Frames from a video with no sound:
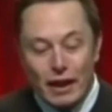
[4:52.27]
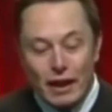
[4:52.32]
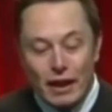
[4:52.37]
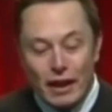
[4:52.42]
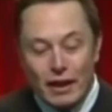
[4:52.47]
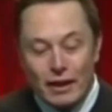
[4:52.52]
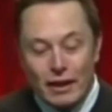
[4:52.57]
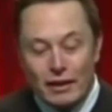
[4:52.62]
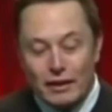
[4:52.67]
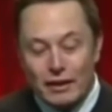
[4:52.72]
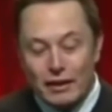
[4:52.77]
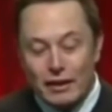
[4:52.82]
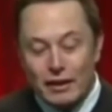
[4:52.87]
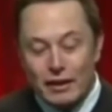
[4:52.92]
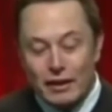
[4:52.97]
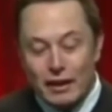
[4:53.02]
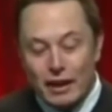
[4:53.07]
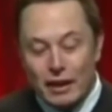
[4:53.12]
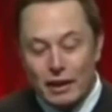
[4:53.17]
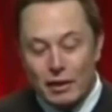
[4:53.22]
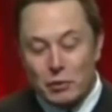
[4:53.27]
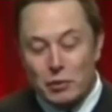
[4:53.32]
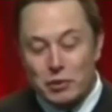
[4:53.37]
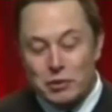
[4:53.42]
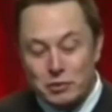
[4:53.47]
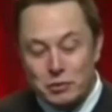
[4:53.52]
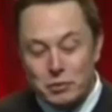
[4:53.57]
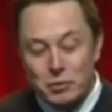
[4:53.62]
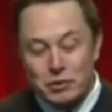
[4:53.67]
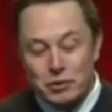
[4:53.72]
and
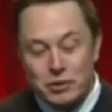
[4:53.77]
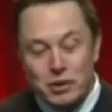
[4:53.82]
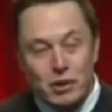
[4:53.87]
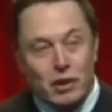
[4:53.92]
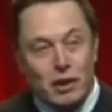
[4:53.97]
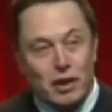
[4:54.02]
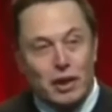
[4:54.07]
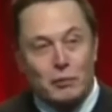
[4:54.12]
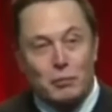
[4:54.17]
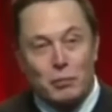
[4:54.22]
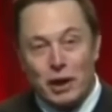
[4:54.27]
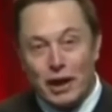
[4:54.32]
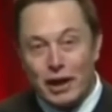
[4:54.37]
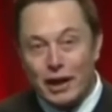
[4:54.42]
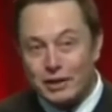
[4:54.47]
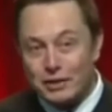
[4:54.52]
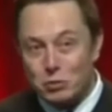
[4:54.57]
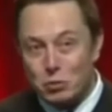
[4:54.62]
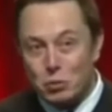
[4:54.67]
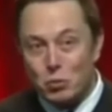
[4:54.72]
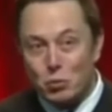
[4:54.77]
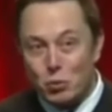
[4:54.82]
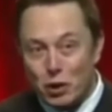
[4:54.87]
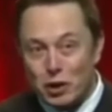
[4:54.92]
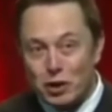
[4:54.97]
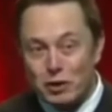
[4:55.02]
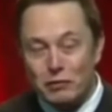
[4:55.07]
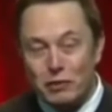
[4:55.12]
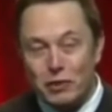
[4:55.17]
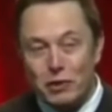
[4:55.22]
we're so hard up we had
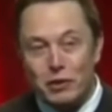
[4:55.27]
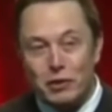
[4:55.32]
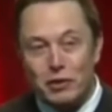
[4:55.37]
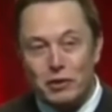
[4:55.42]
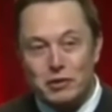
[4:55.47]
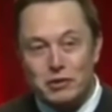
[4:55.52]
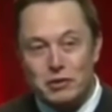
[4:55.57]
one computer.